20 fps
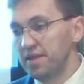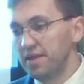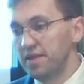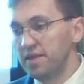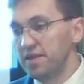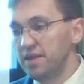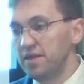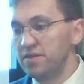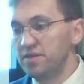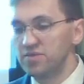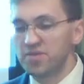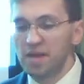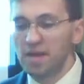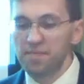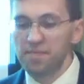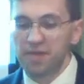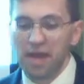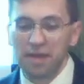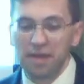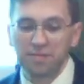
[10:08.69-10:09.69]
You know,
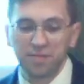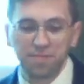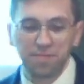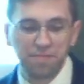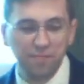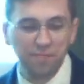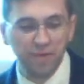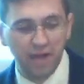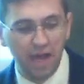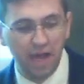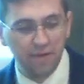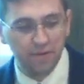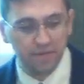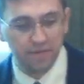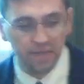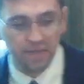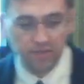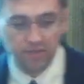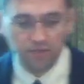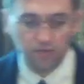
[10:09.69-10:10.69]
sometimes when I
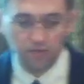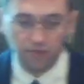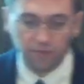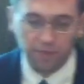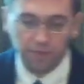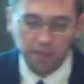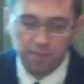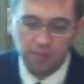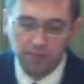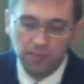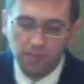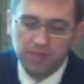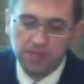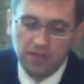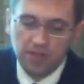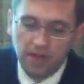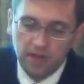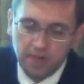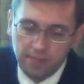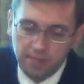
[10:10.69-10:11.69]
was in school, people would
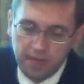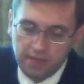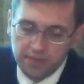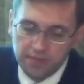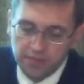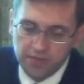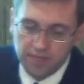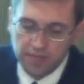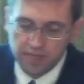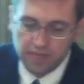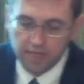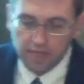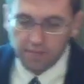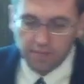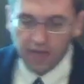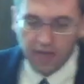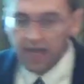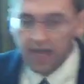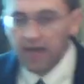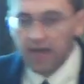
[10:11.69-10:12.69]
talk about studying
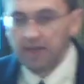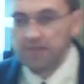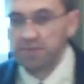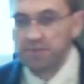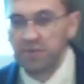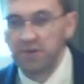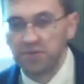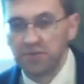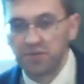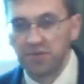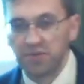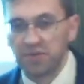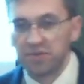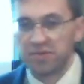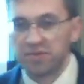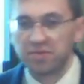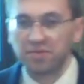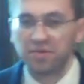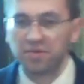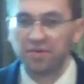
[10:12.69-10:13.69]
by
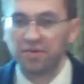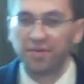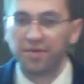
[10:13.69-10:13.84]
osmosis.